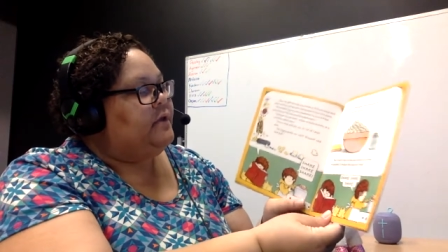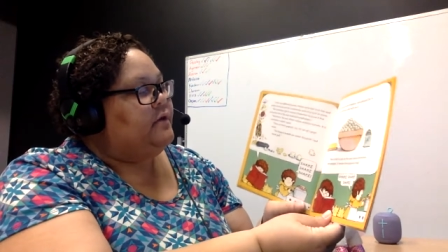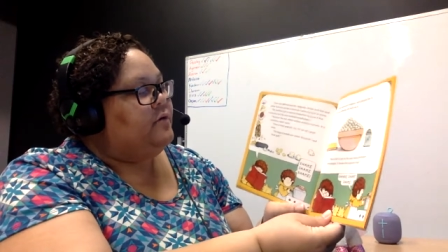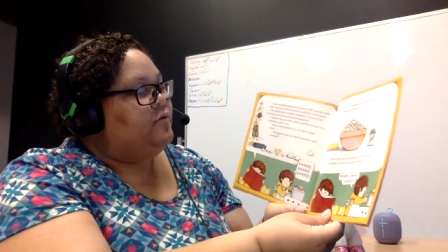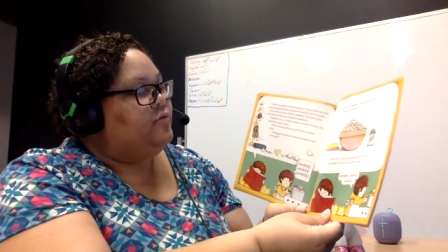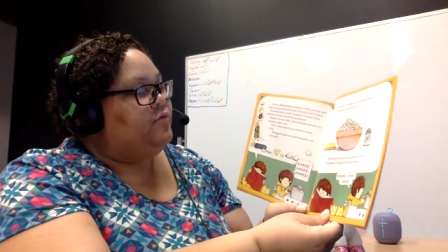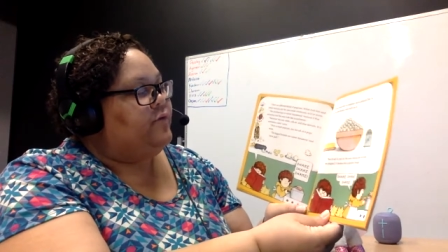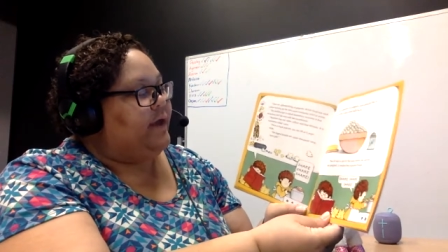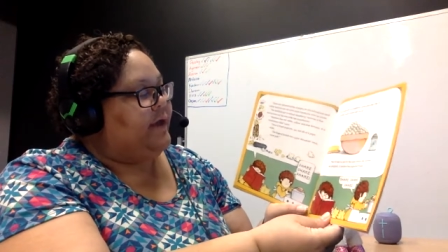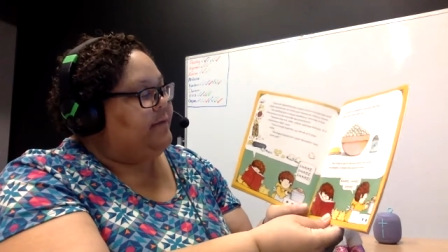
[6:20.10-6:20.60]

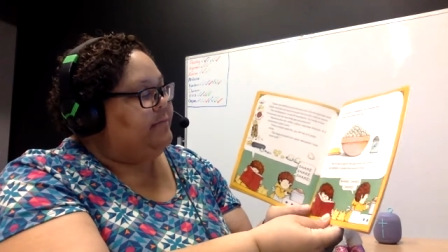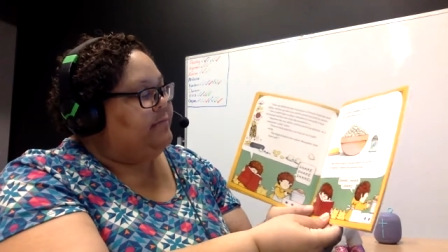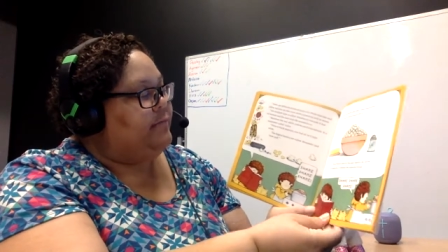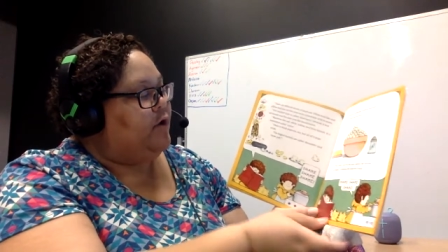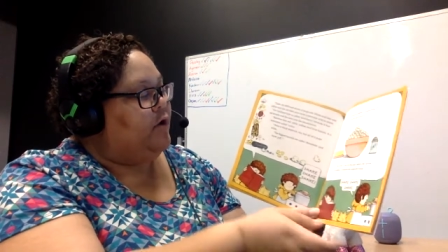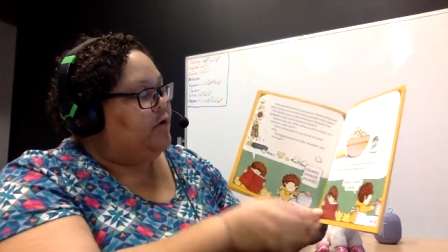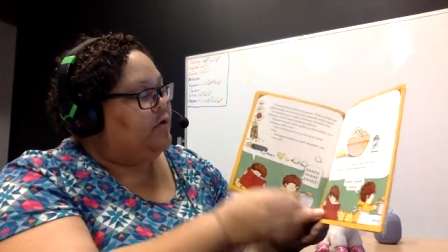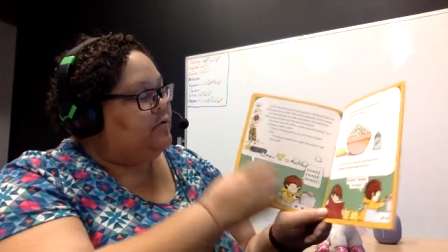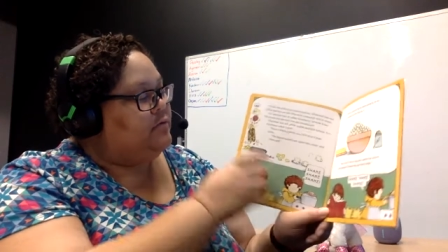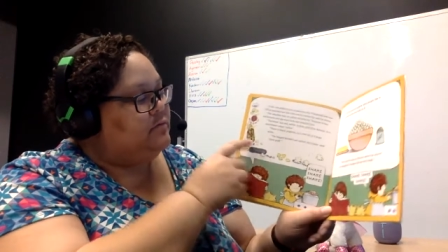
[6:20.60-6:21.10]

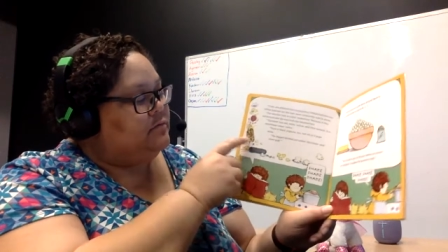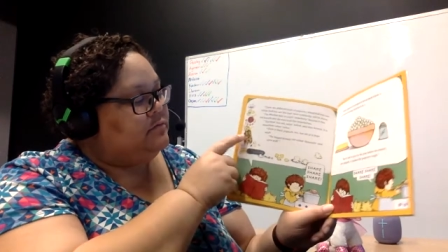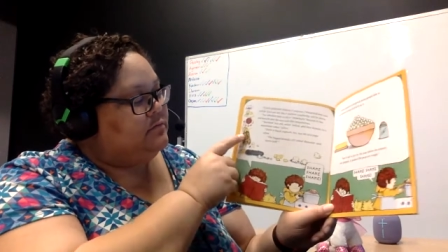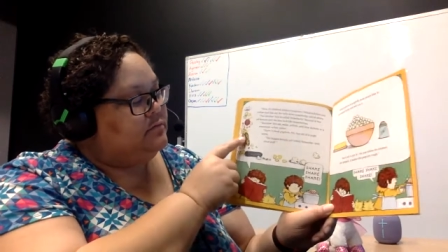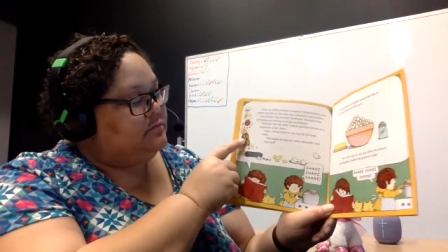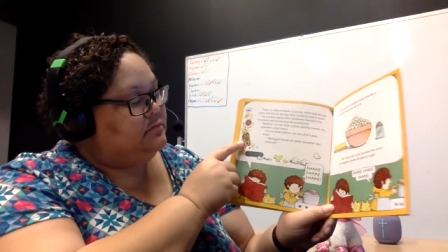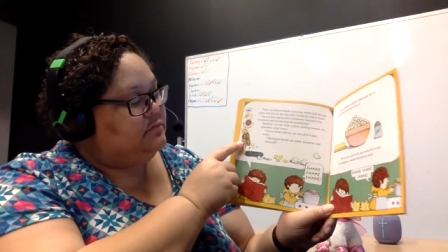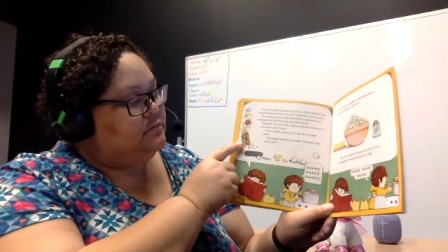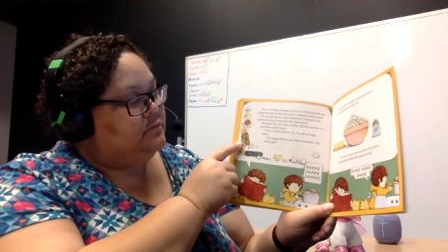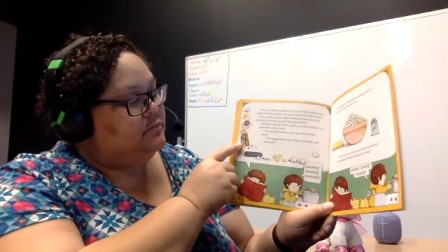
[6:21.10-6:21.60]
Rainbow
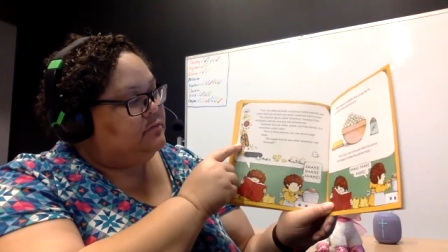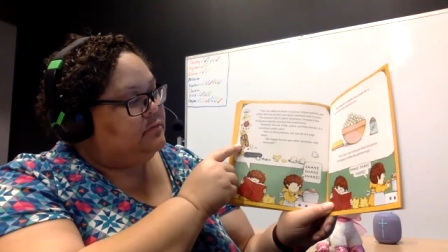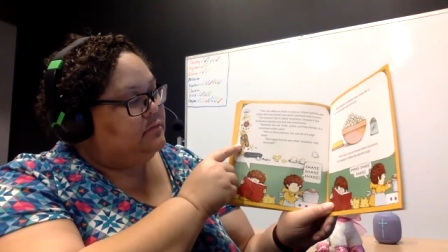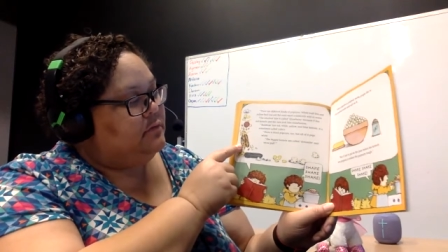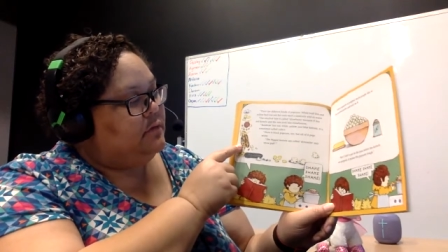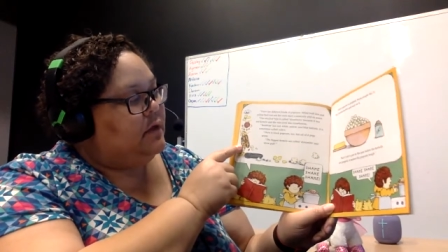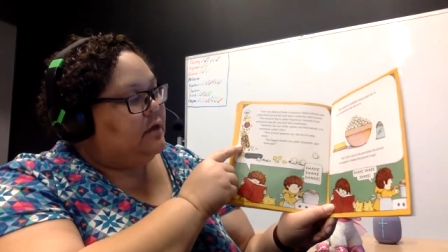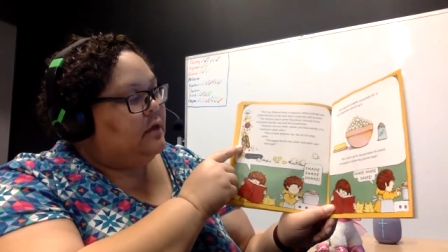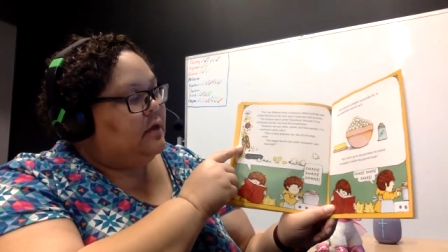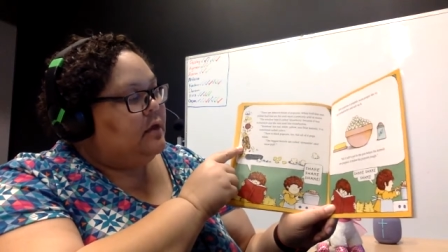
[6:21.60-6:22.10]

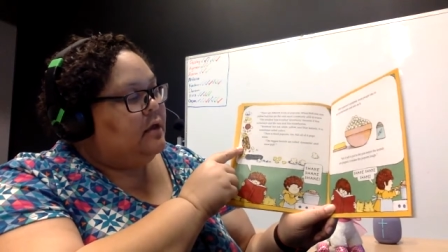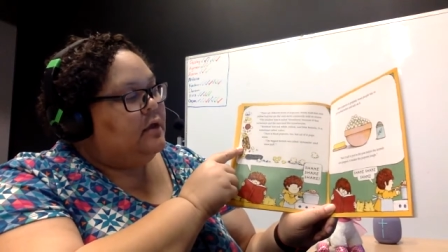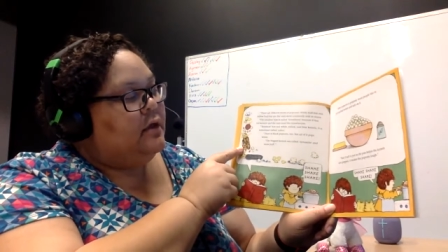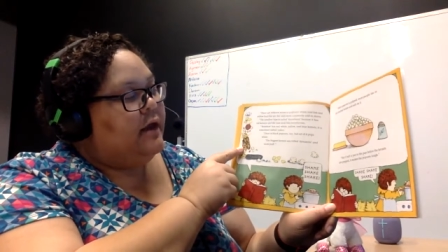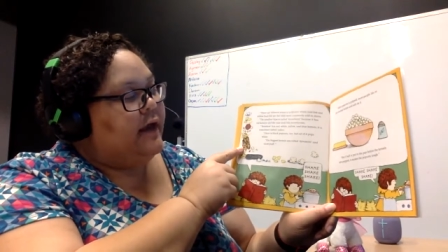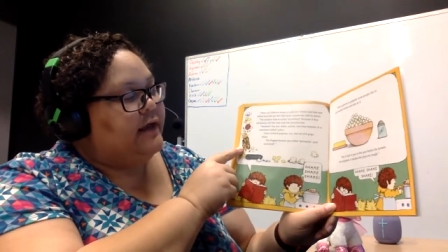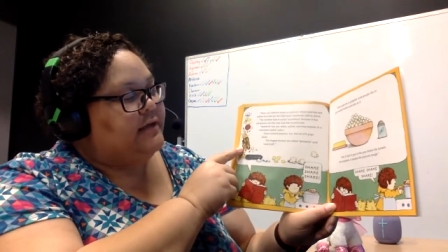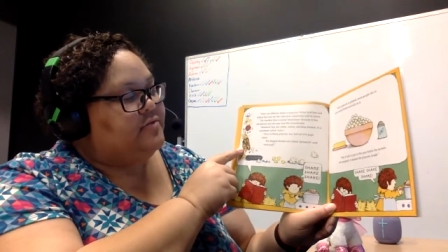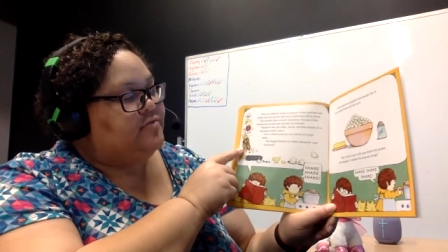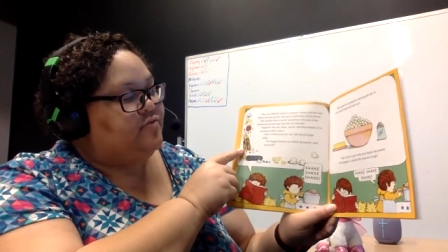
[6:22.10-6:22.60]

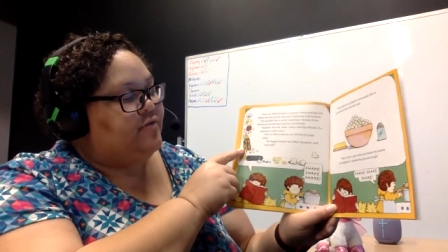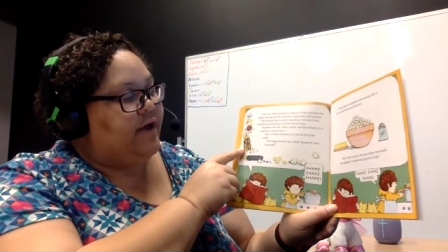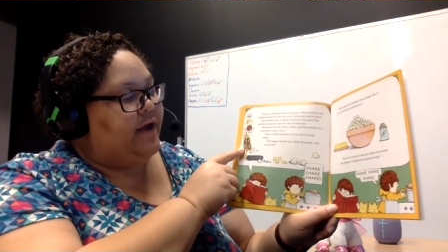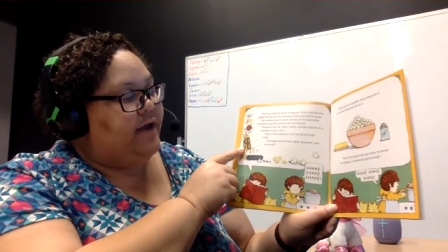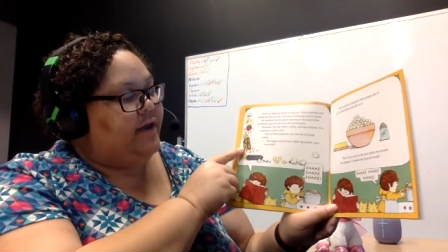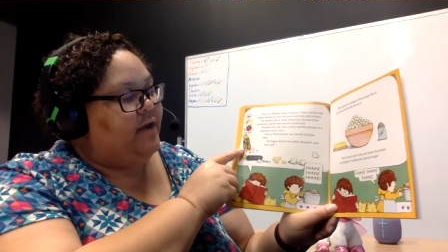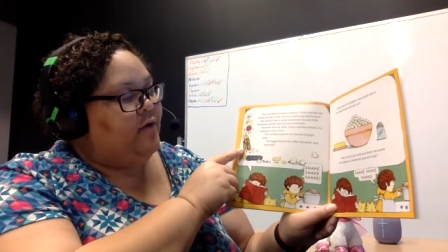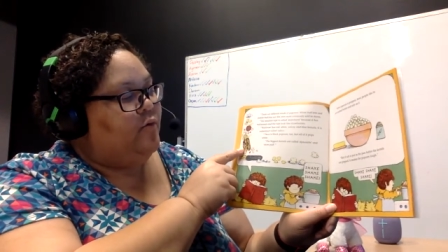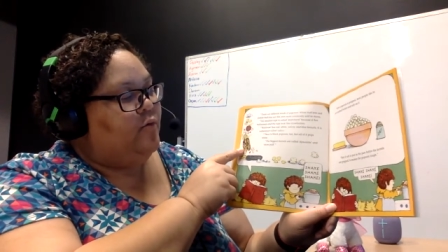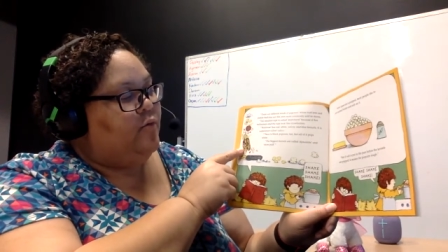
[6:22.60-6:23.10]
has
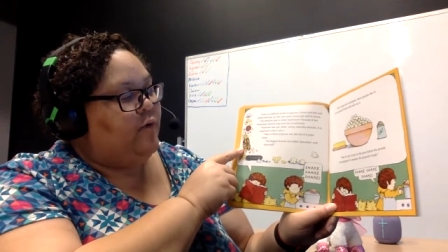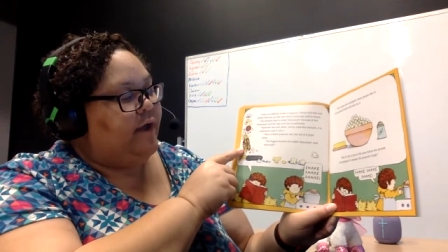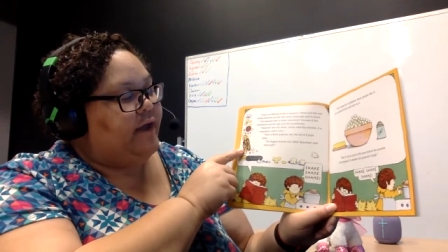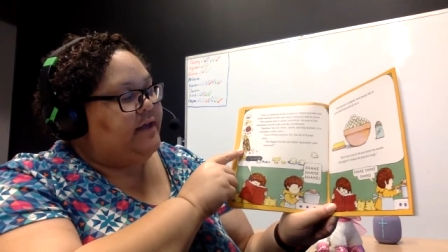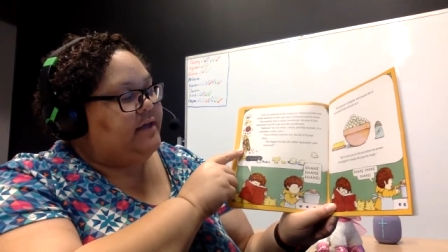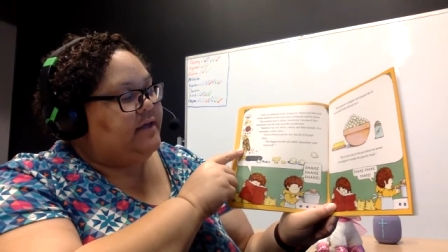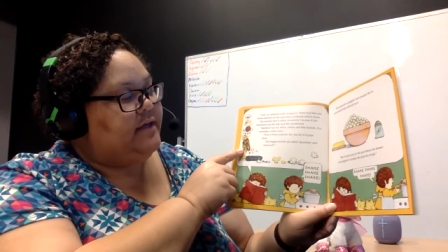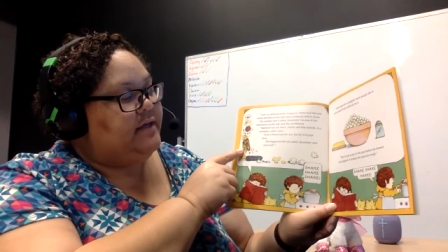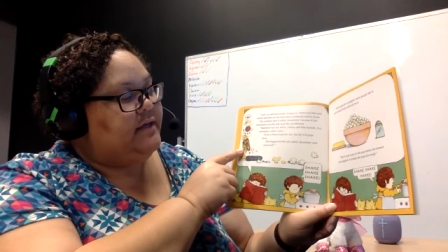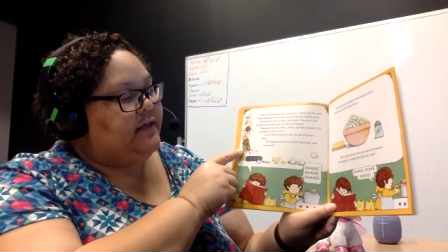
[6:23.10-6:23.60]
red,
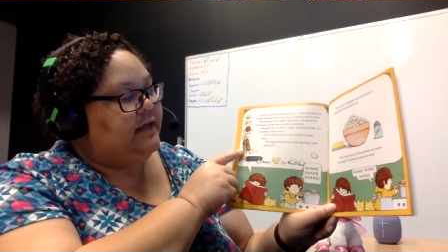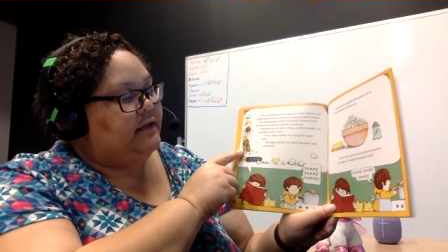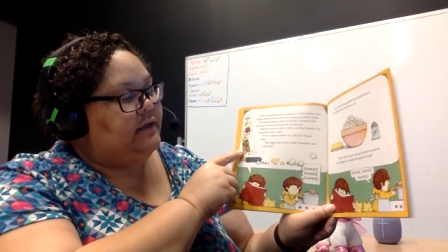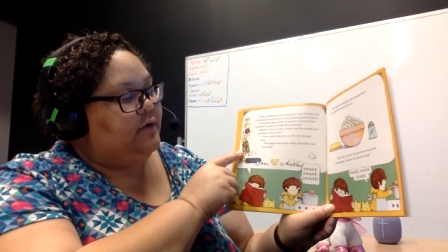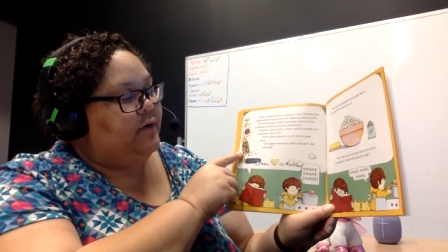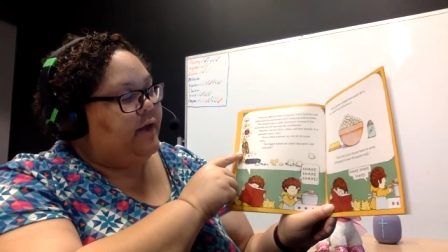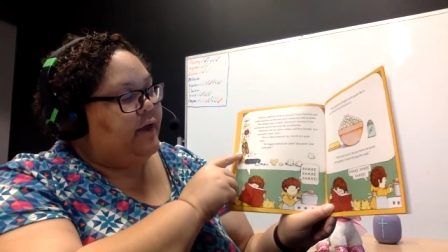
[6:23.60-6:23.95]
white, yellow,